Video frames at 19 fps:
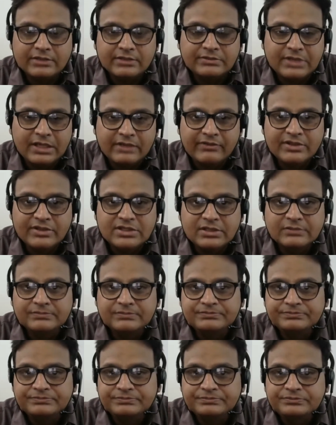television
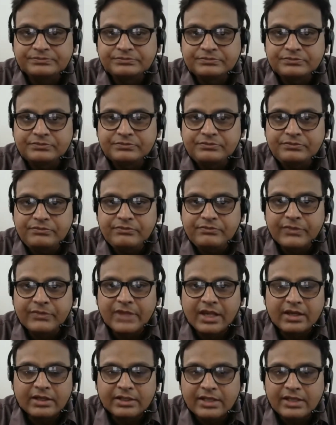
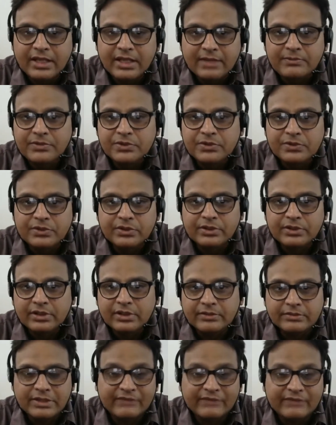came
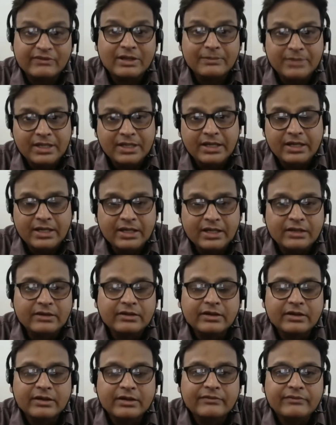to developed in India
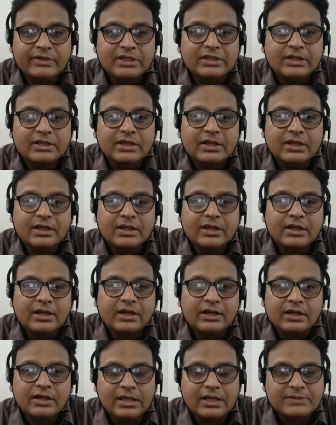with
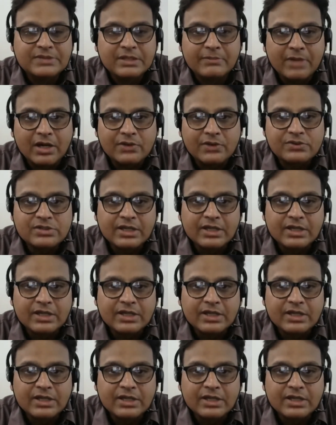leaps and bounds.